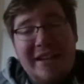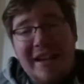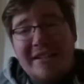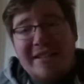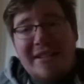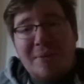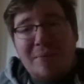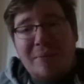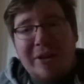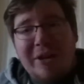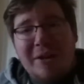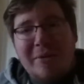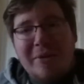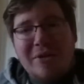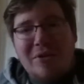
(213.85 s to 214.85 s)
next up, we're
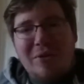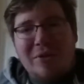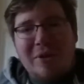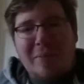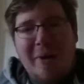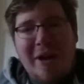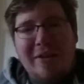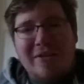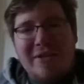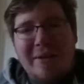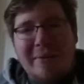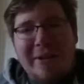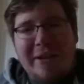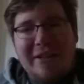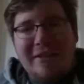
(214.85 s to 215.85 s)
going to be talking about
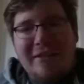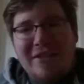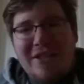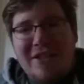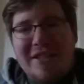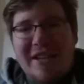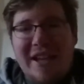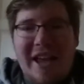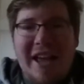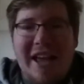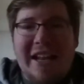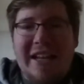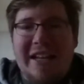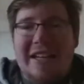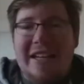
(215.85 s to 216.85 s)
something just
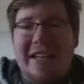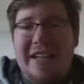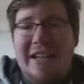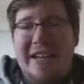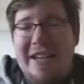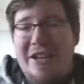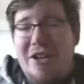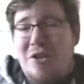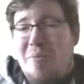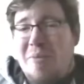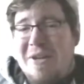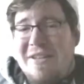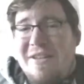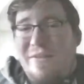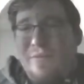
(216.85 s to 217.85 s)
a little bit